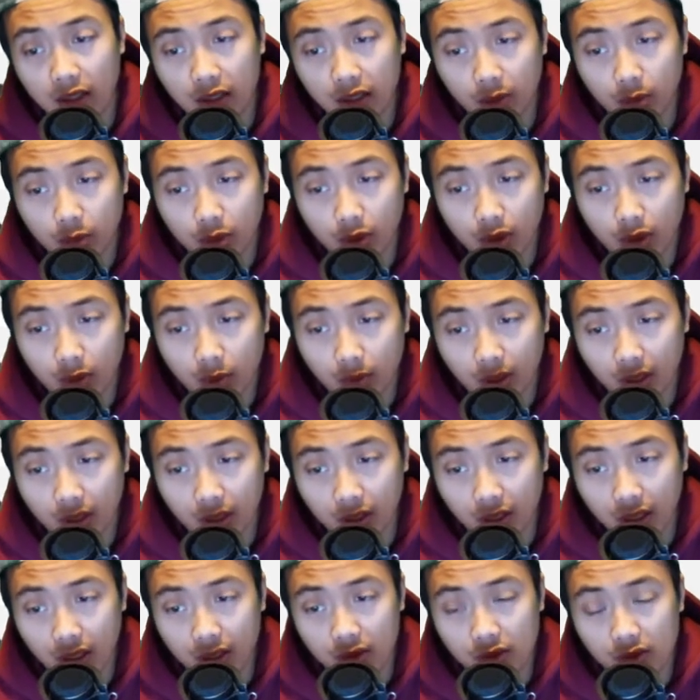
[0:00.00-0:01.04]
pretty well
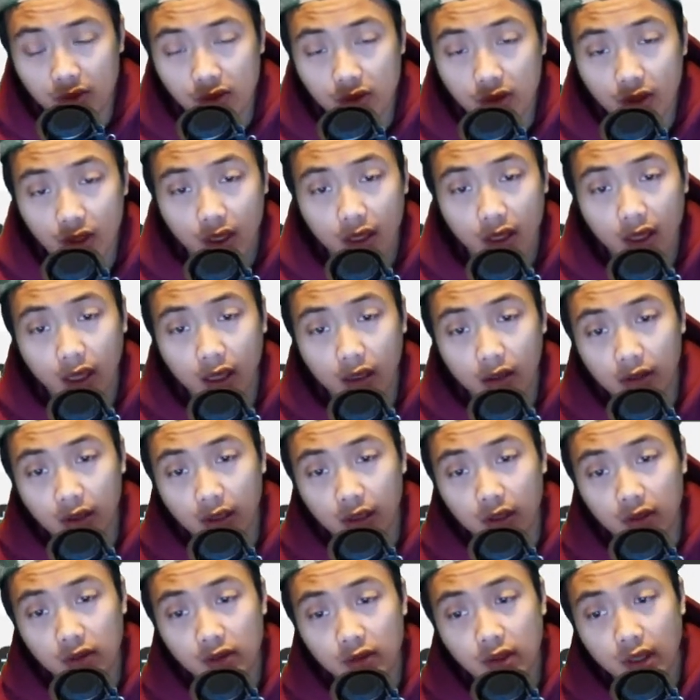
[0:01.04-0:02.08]
against
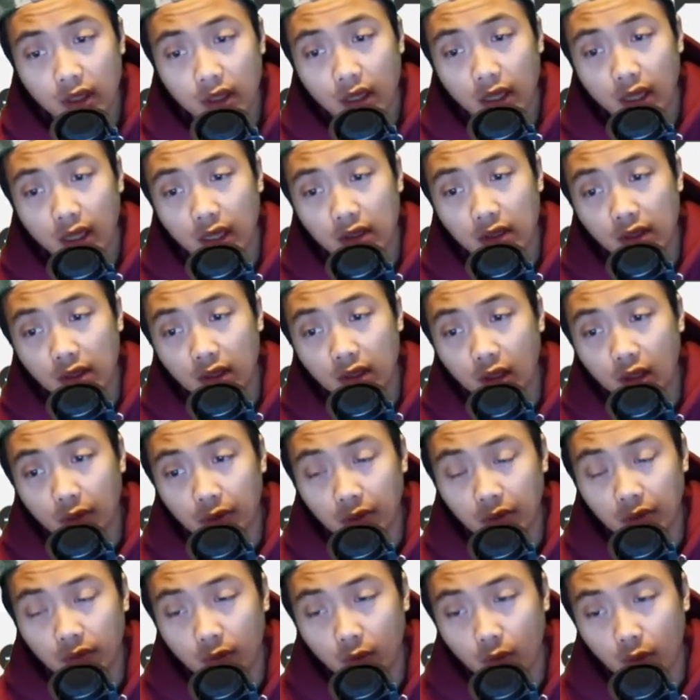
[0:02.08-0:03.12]
Elkins, and then going
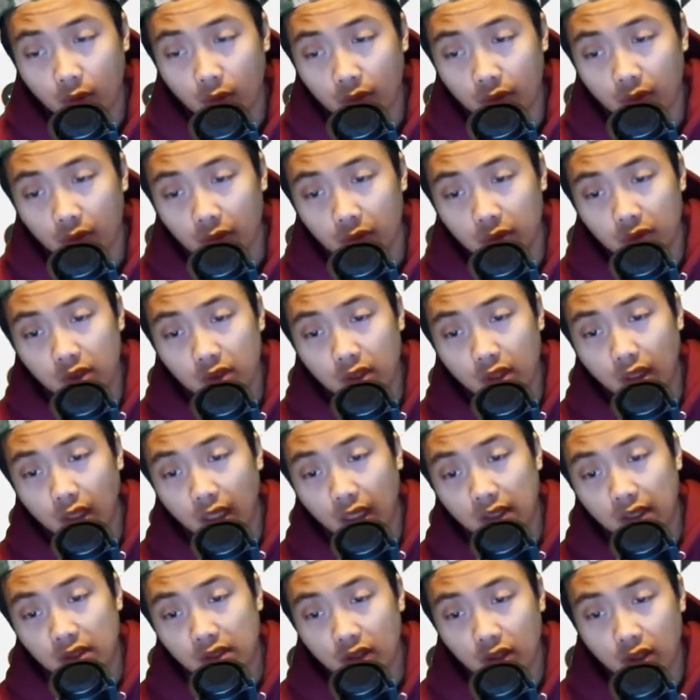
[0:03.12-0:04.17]
for those
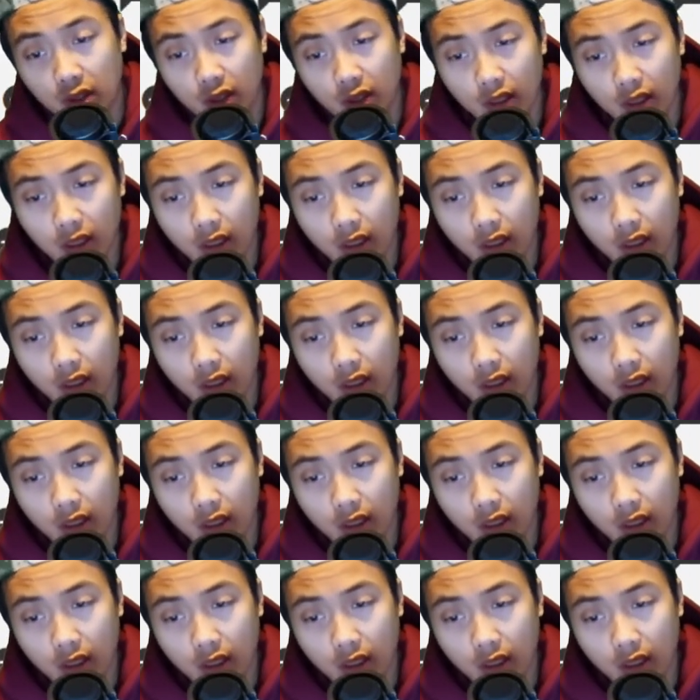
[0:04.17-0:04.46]
classic,